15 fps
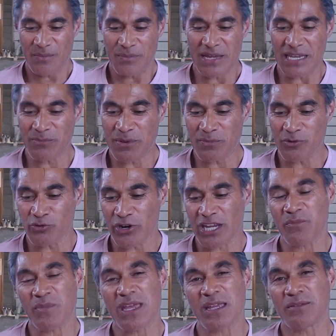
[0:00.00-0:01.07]
Many people
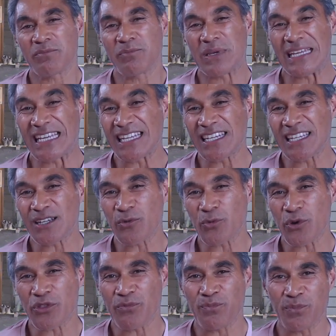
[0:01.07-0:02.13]
recommend beginning
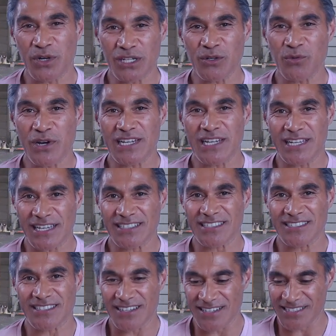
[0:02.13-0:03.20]
with bodyweight
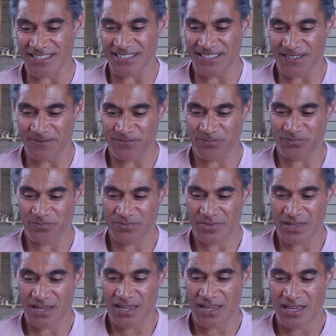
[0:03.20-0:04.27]
exercises,
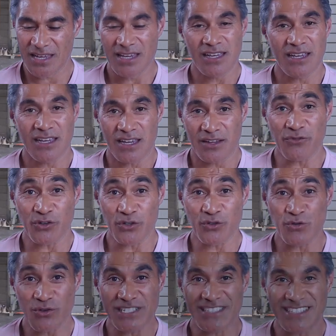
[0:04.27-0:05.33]
and for
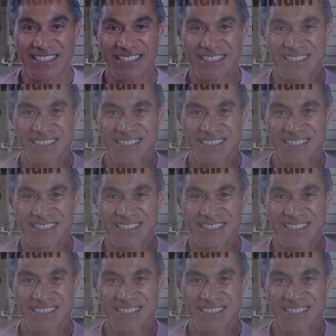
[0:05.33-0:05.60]
good reason.